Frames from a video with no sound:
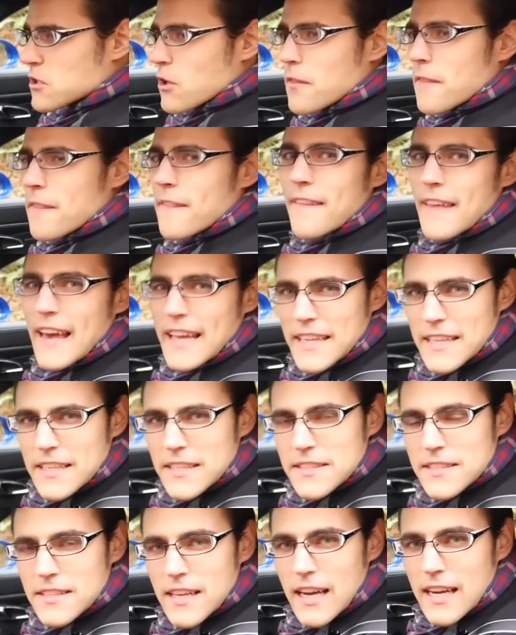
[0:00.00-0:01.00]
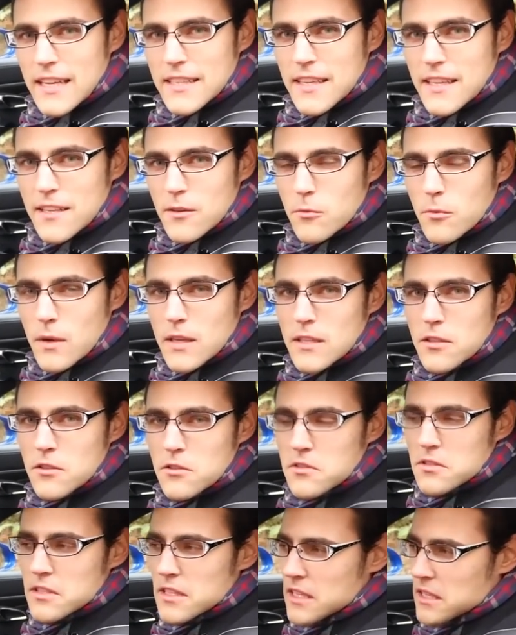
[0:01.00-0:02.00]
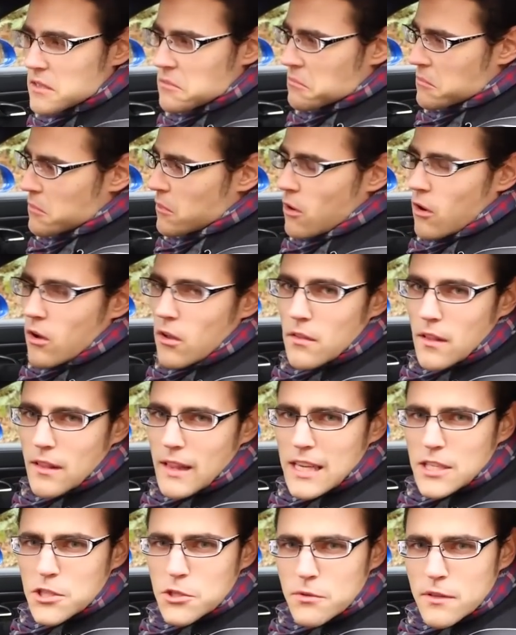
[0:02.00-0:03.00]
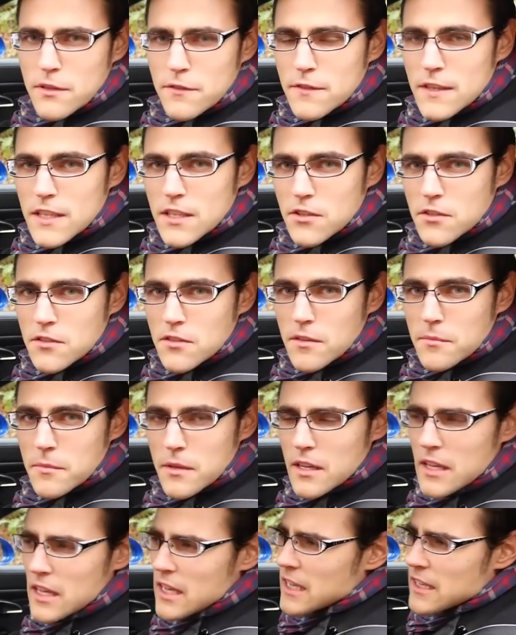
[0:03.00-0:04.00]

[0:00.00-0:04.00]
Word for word: not that exciting when you see all the luxury features something.